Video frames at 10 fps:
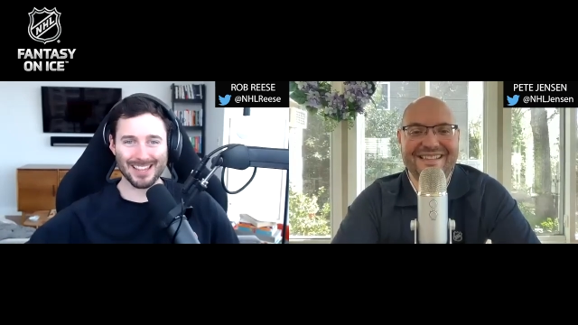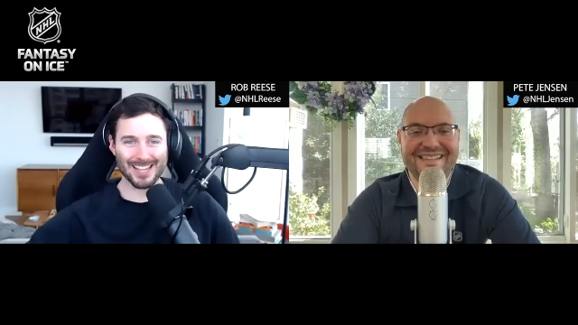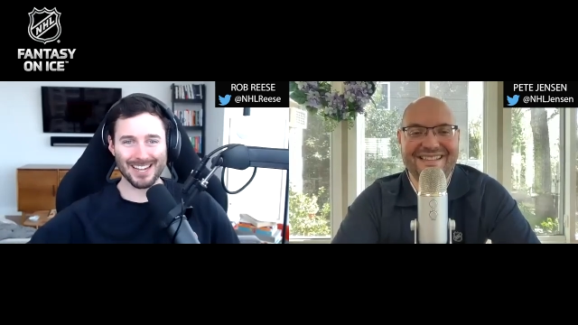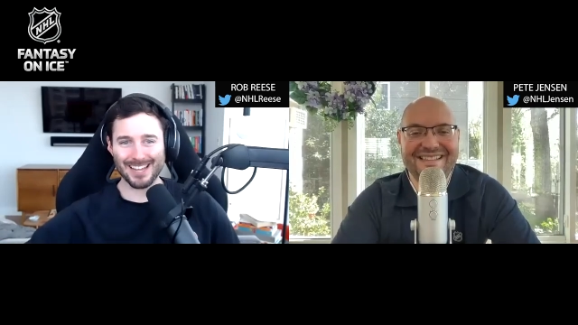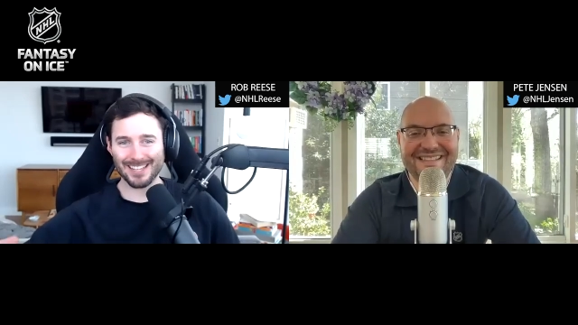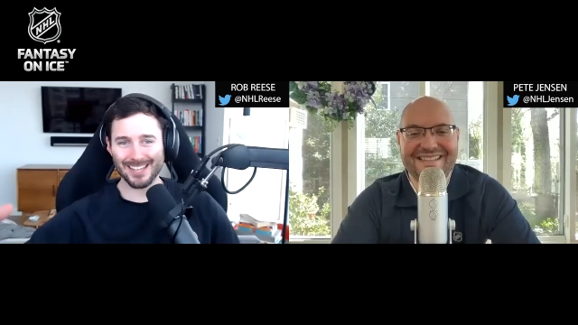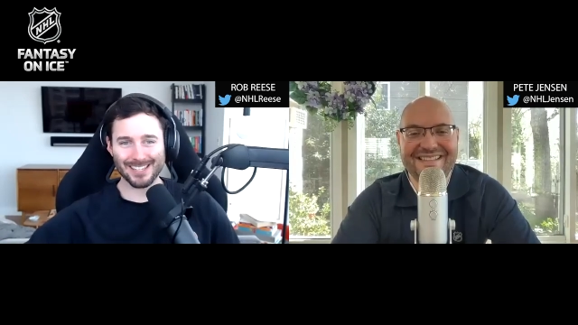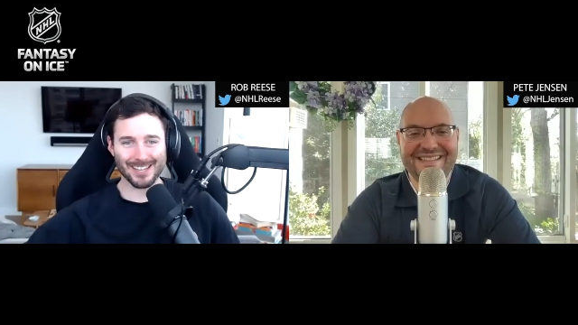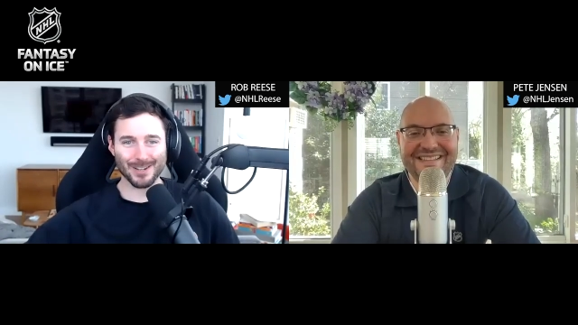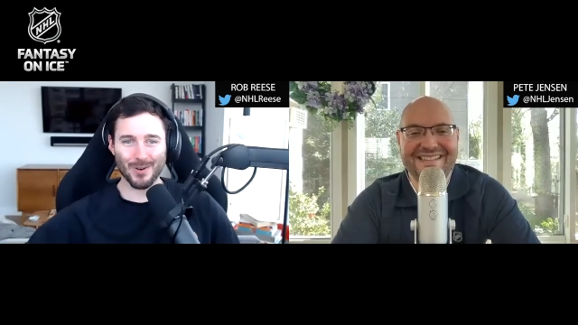Speaker 1: and then they, they,
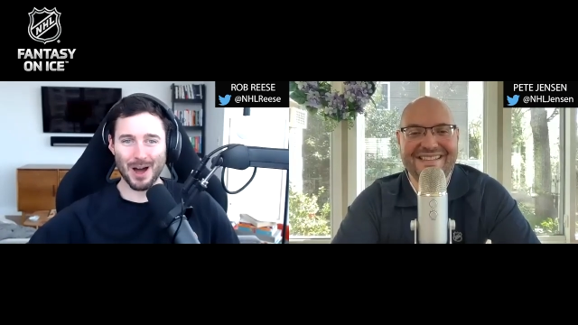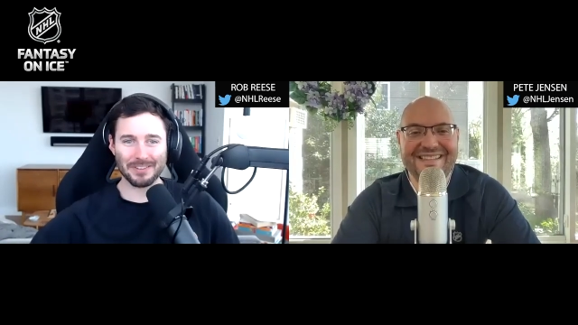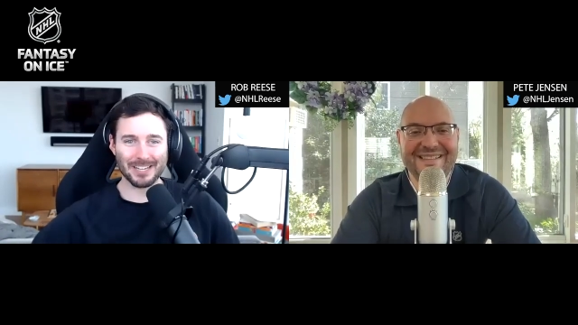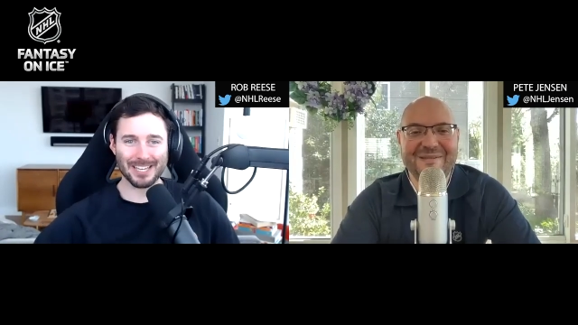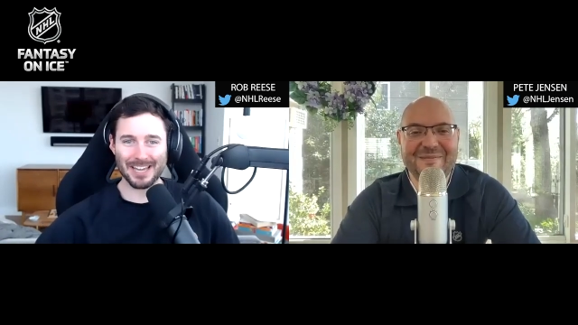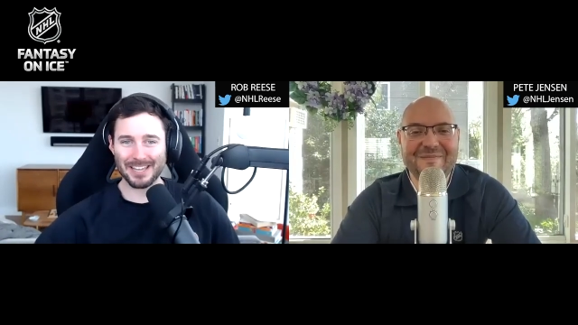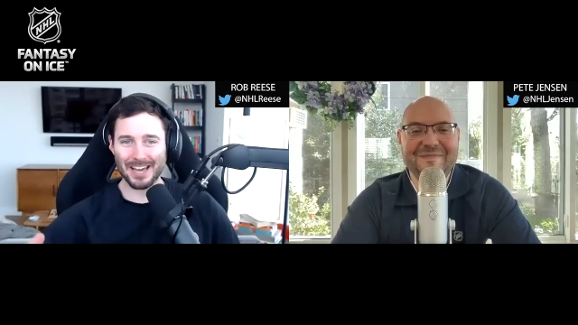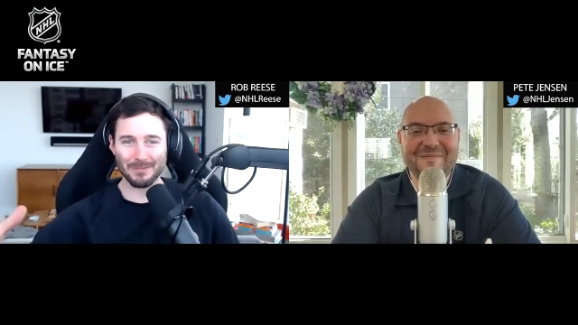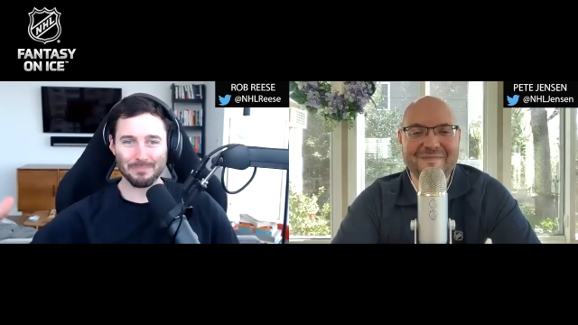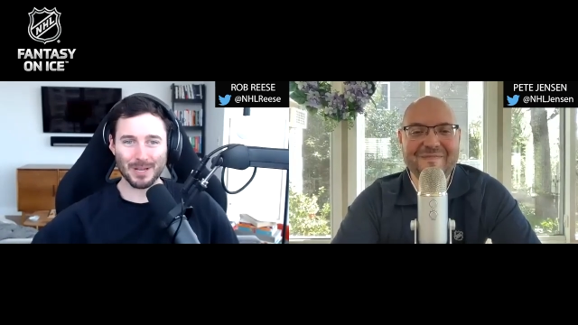they go out and they can't
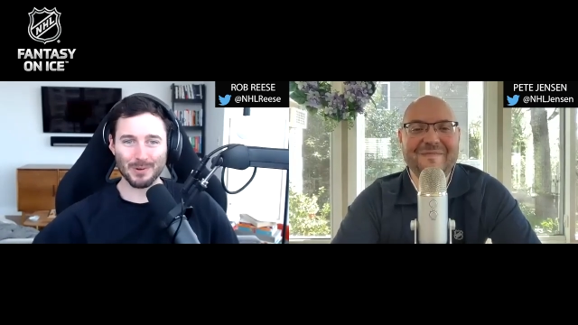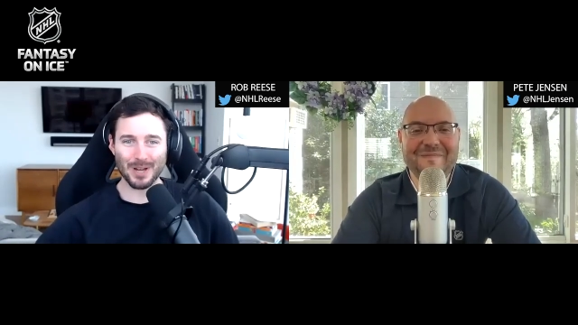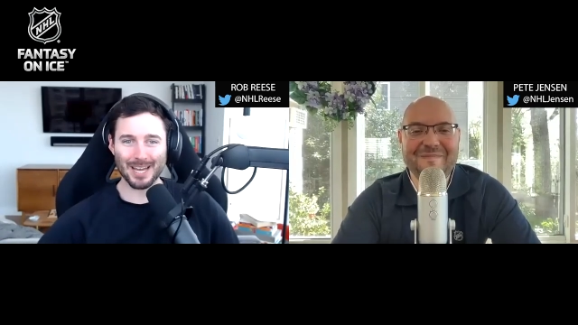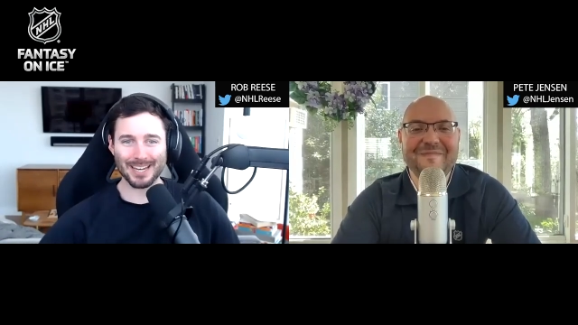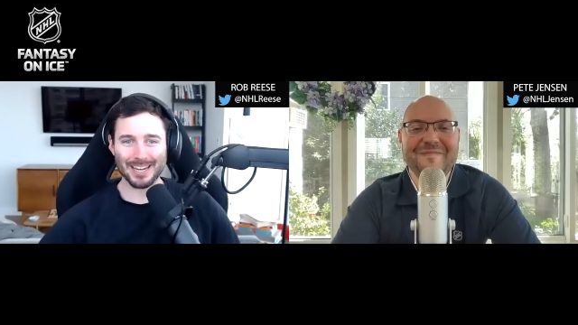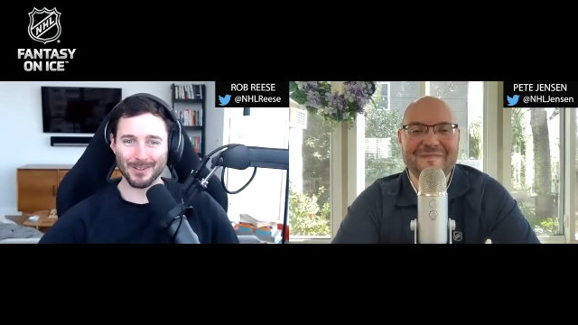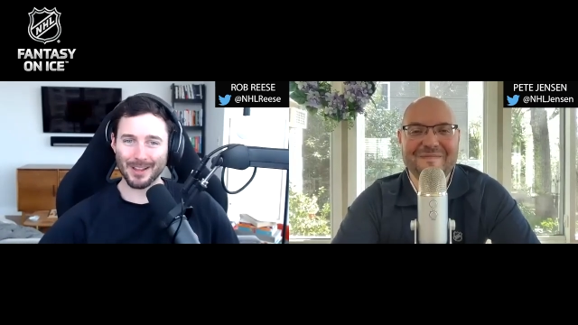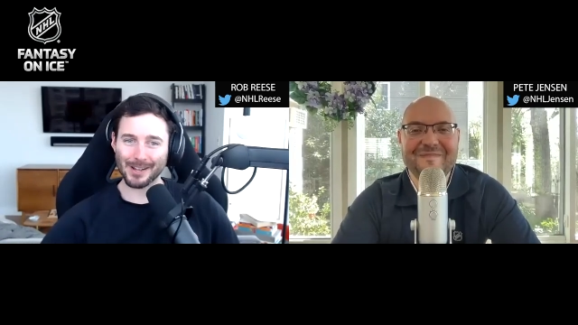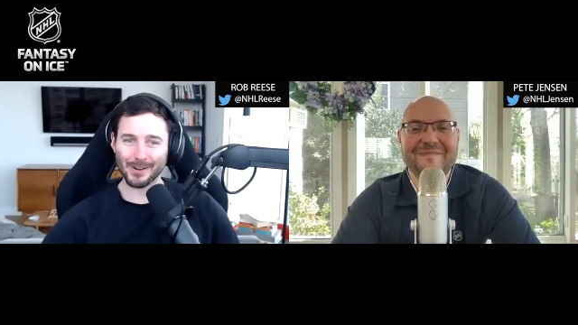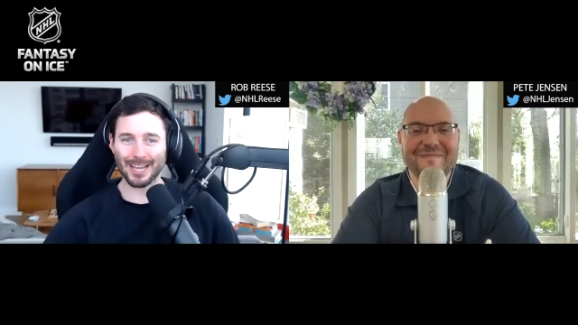get a big win. And you're
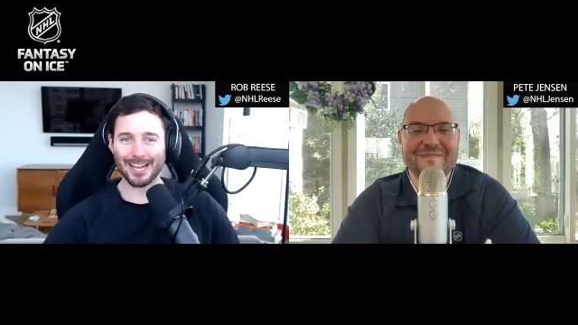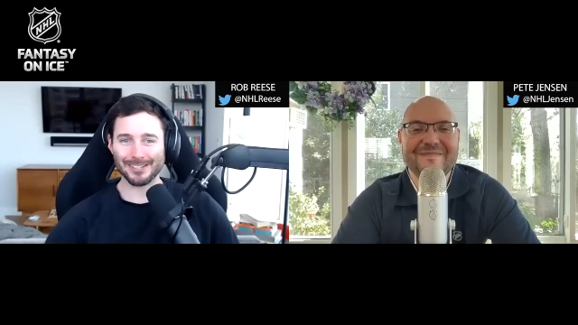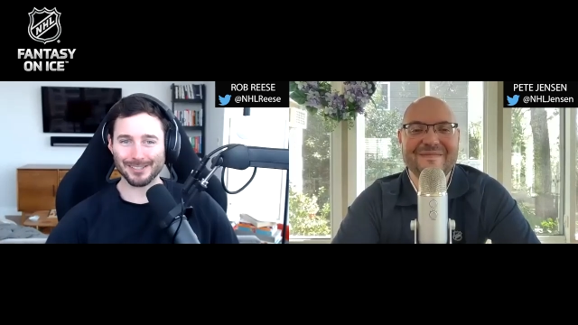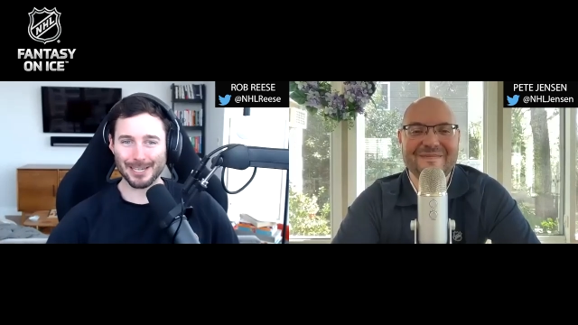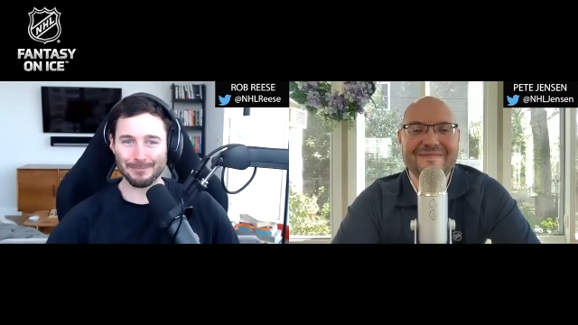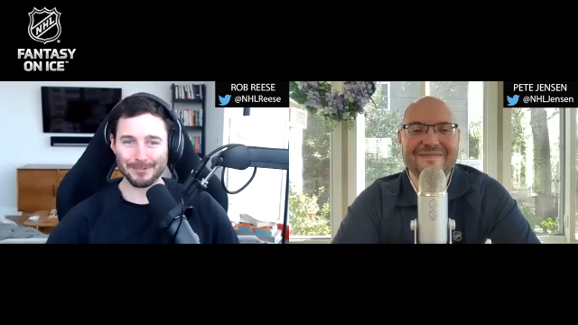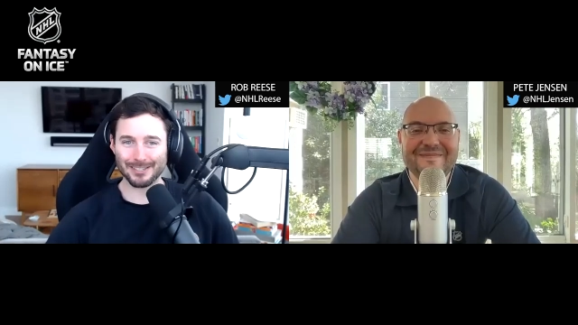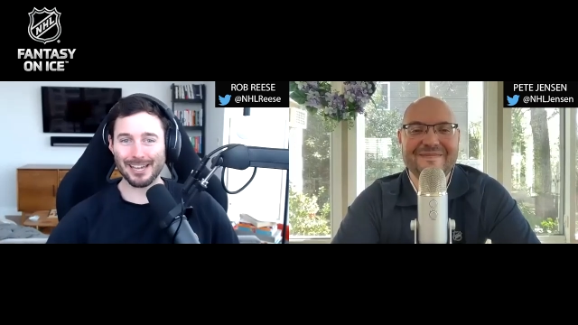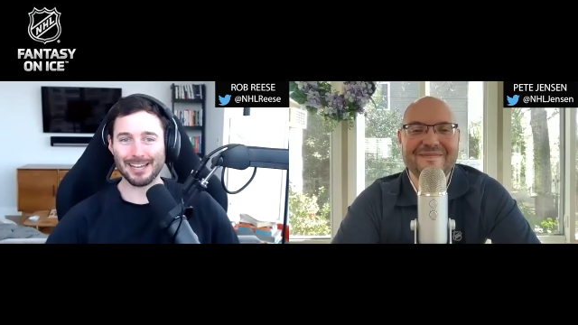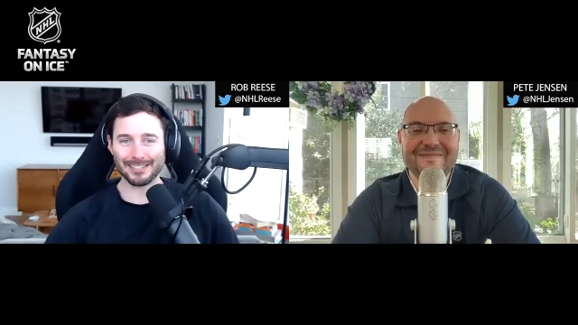like, okay, this team
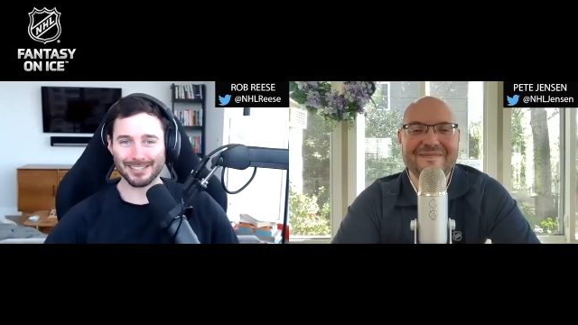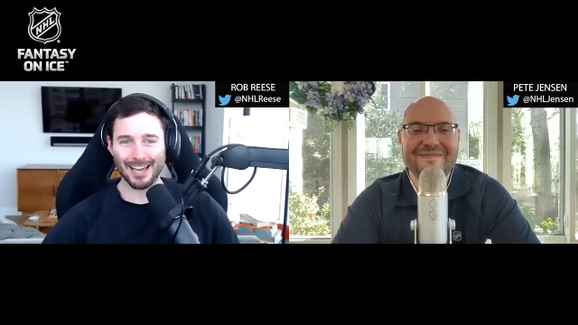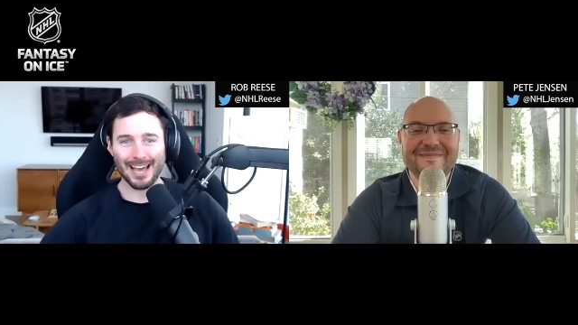stinks.